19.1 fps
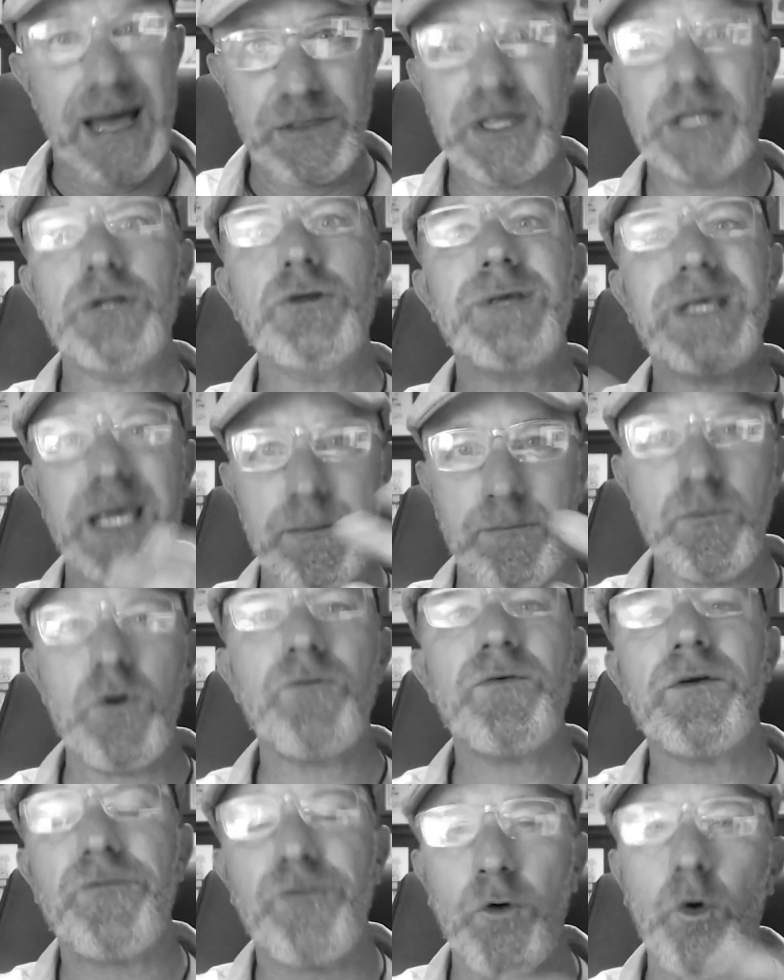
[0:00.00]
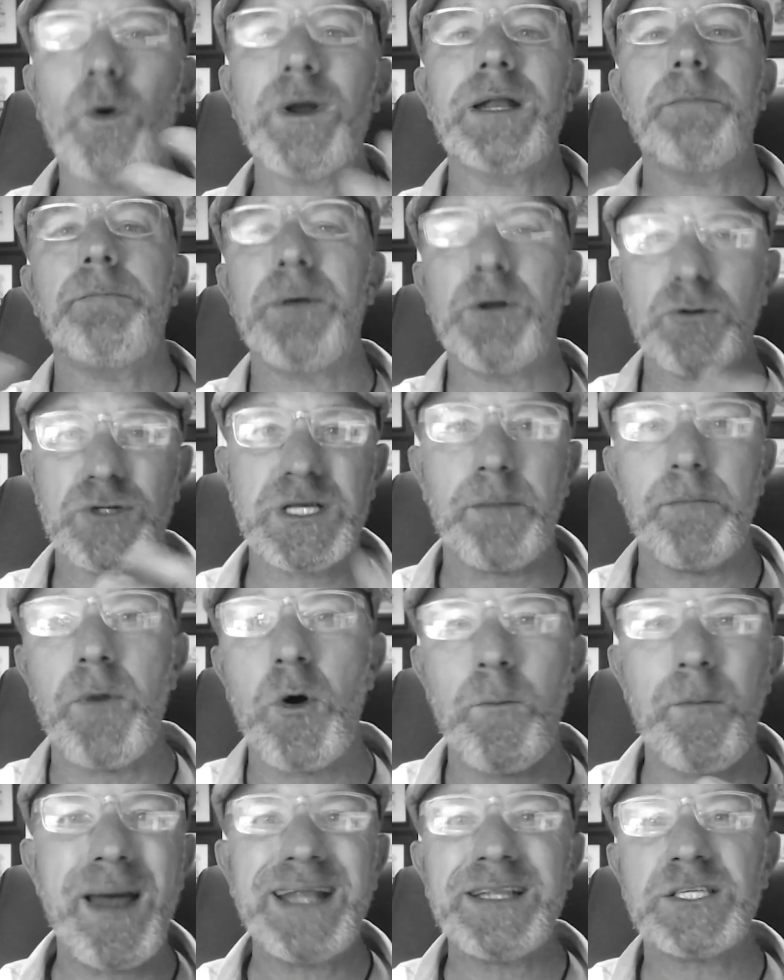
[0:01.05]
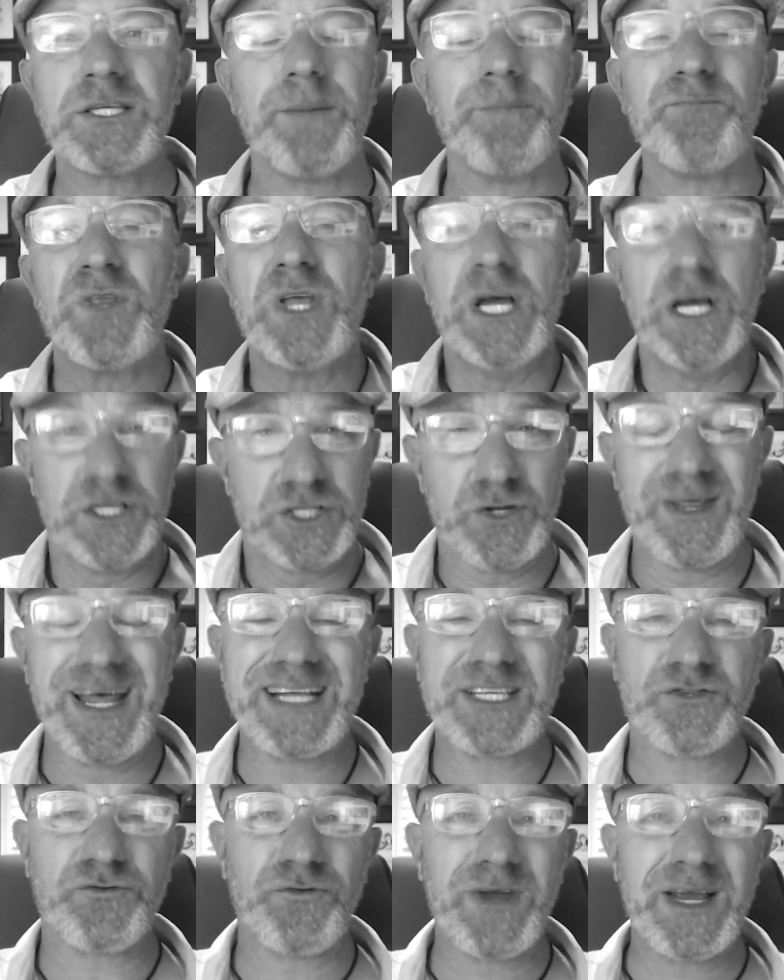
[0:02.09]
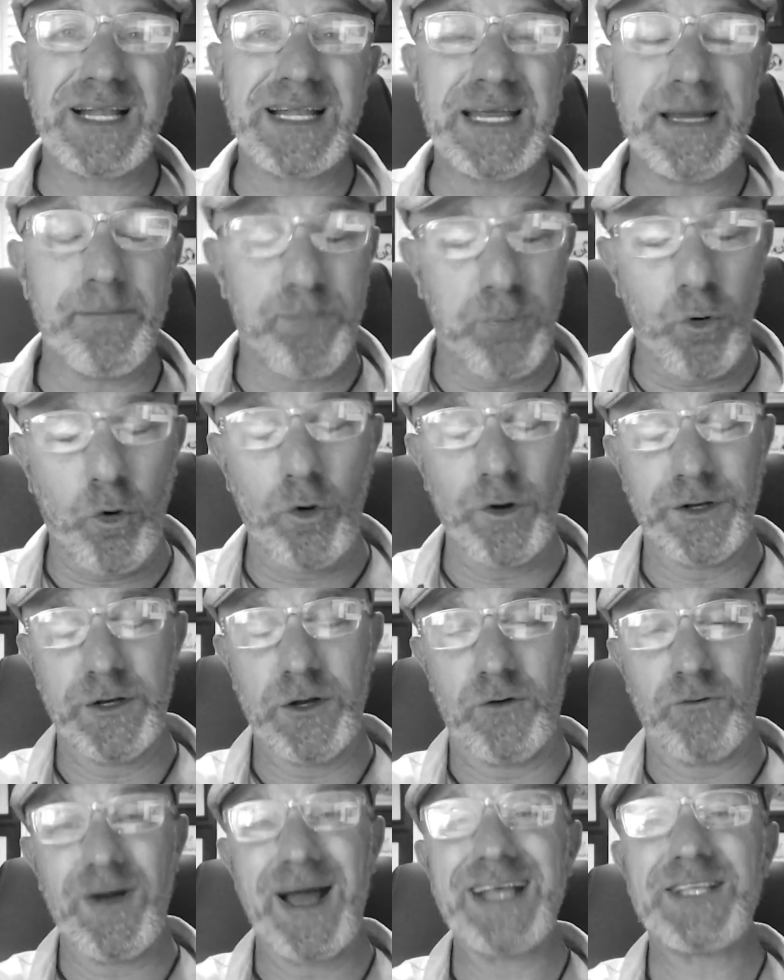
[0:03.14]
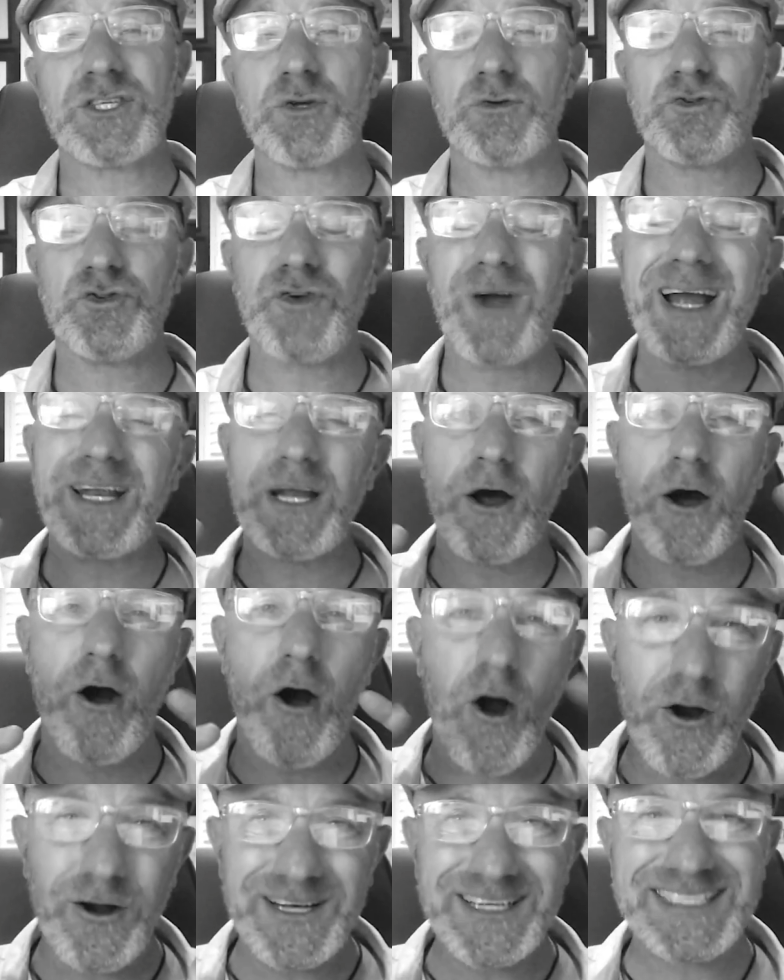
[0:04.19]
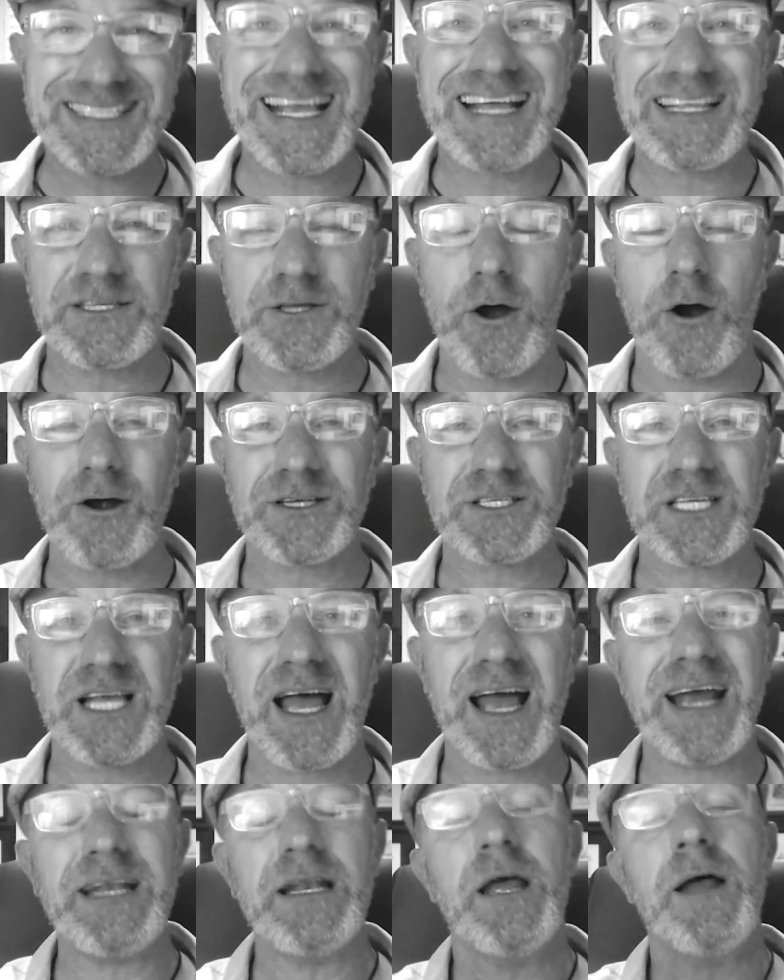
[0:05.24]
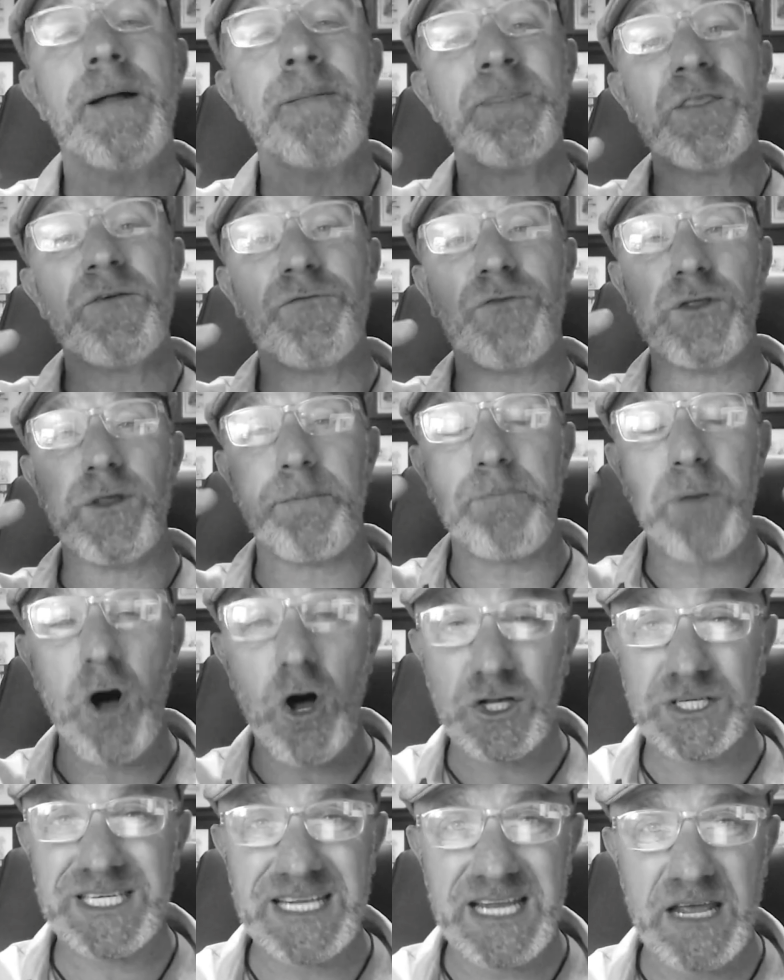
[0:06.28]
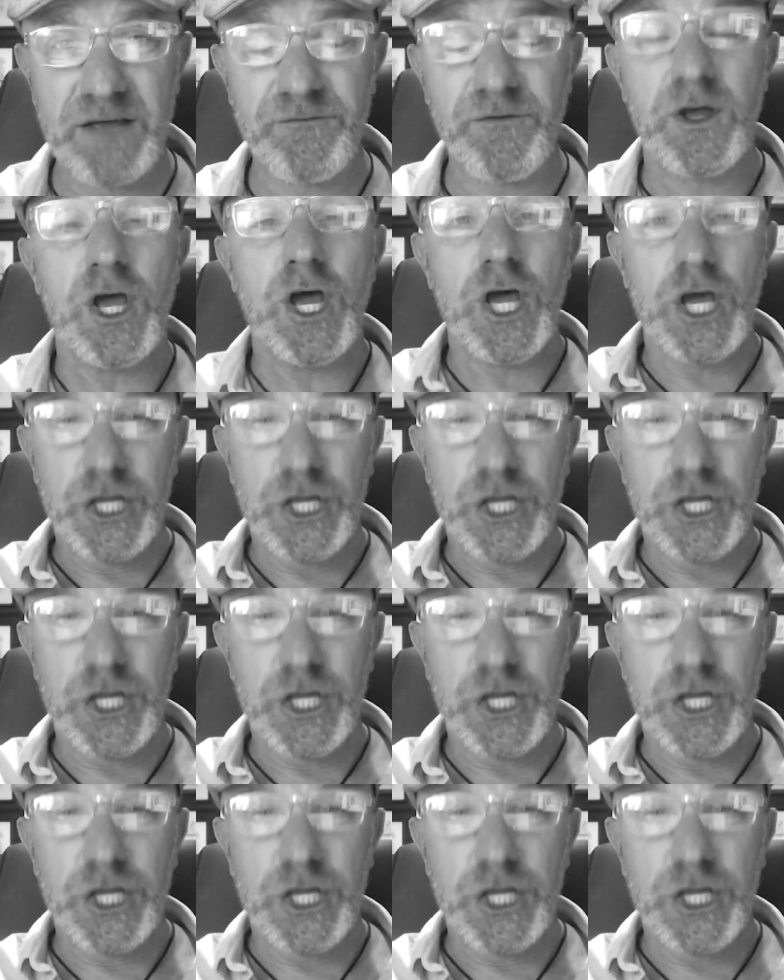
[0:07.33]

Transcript: And then you keep moving forward. It builds up momentum. So that's really important. All right. So try to harness that dark side for the positive.